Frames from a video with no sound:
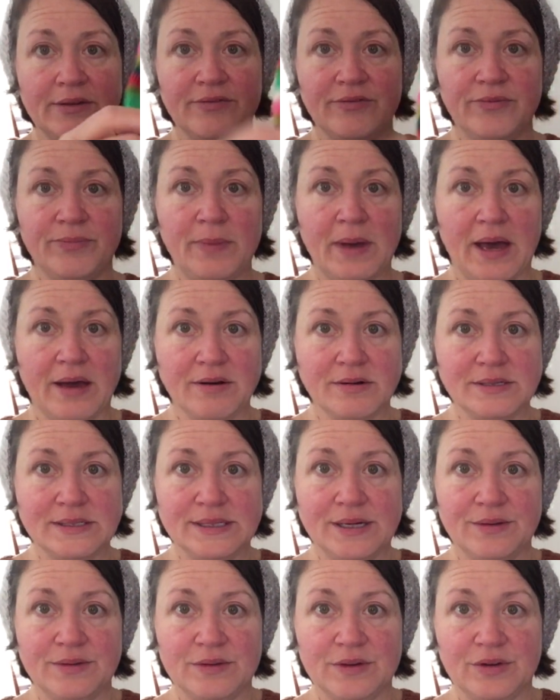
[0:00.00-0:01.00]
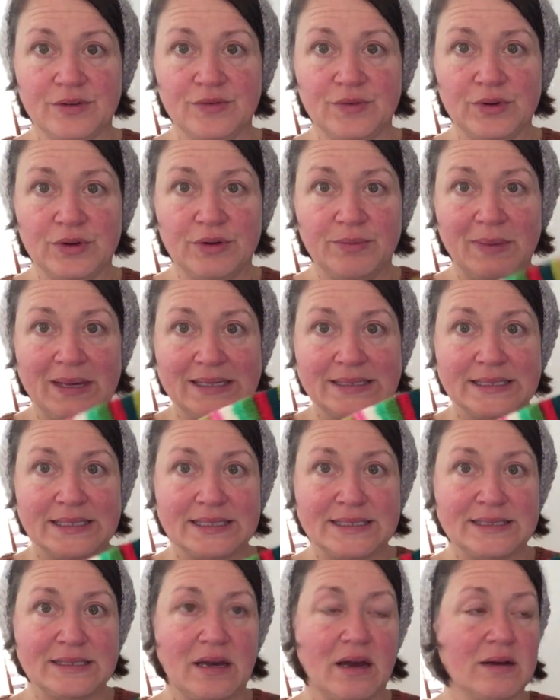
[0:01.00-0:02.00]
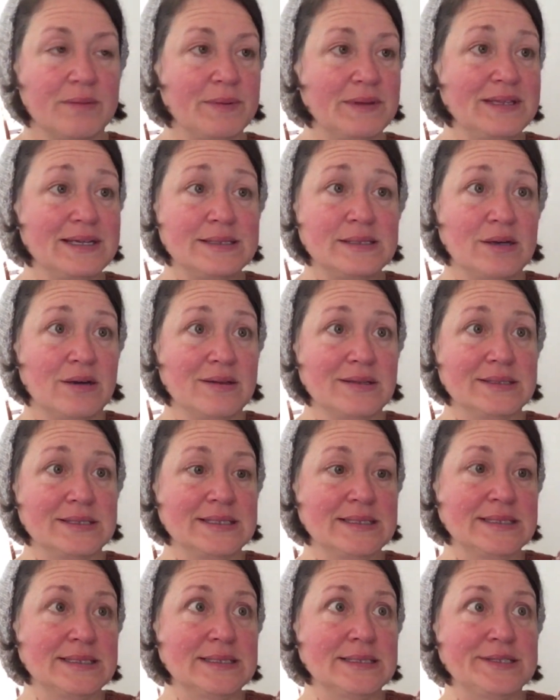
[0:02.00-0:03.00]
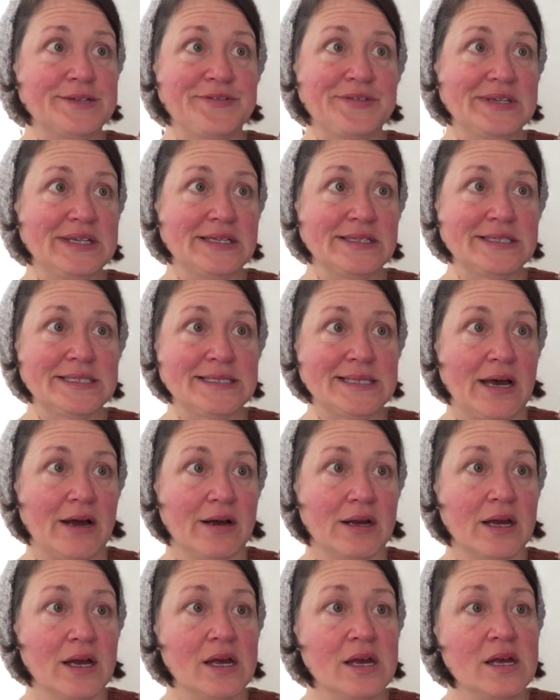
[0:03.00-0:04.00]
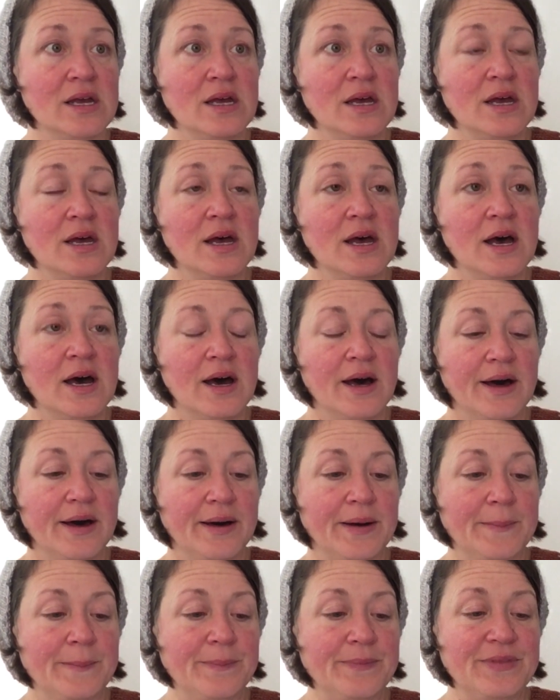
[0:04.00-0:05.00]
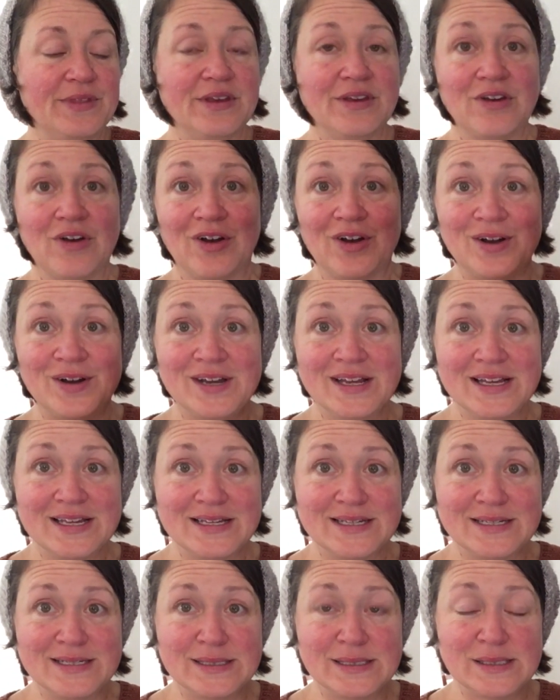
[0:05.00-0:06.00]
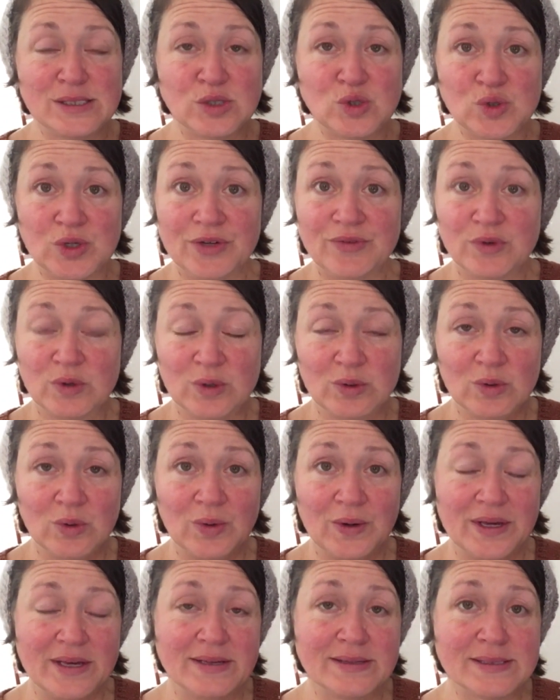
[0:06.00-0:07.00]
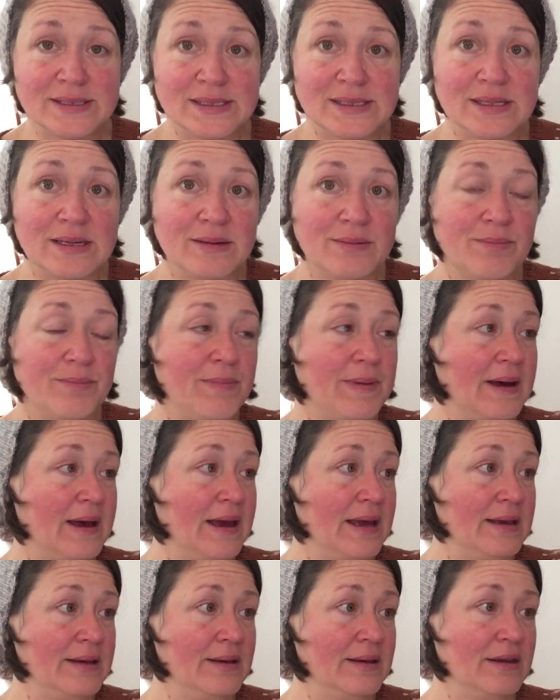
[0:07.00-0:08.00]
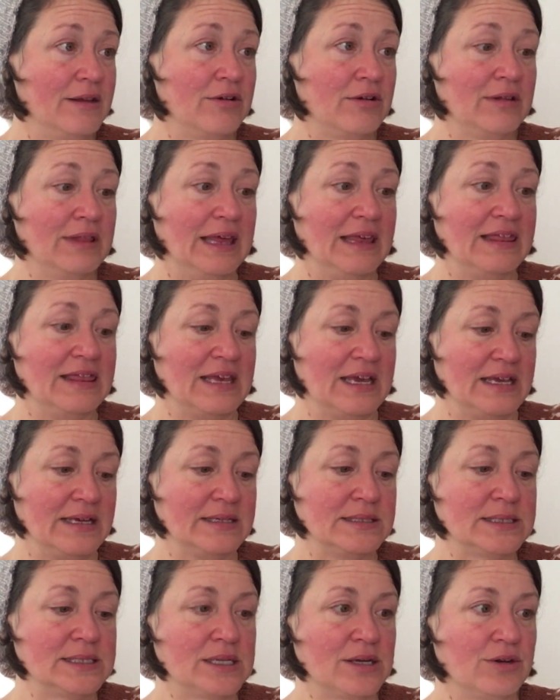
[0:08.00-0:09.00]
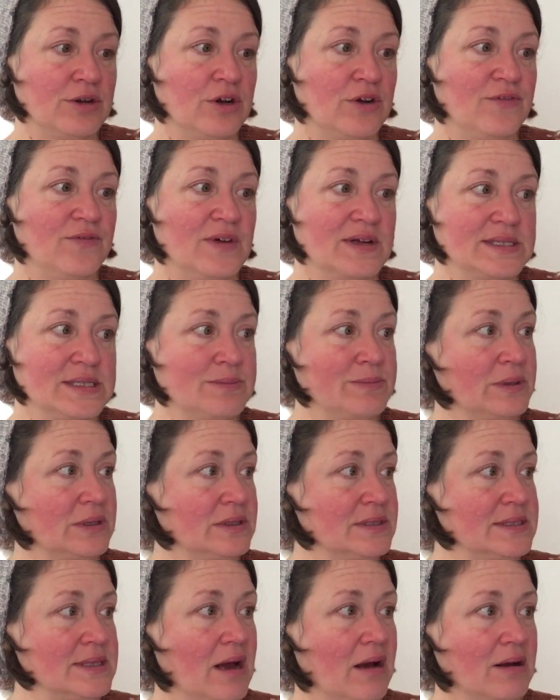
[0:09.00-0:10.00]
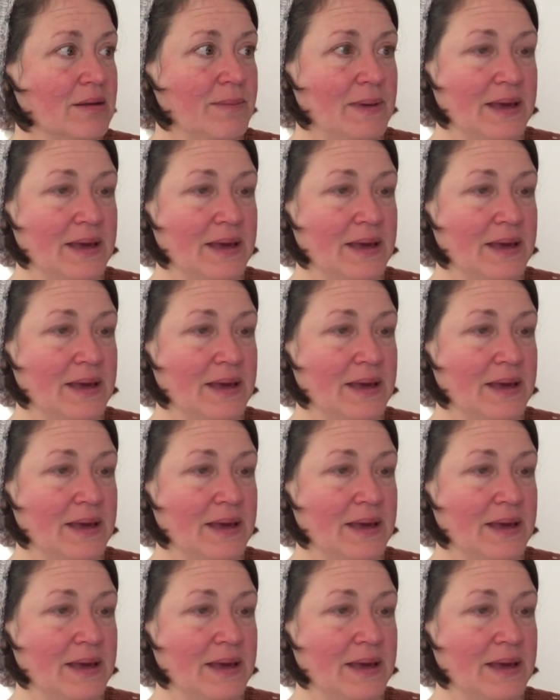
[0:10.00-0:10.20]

of patterns out there for a basic sock, but that's all this is a vanilla sock. The yarn is Joyful Noise by Knitterly Things on her Vesper sock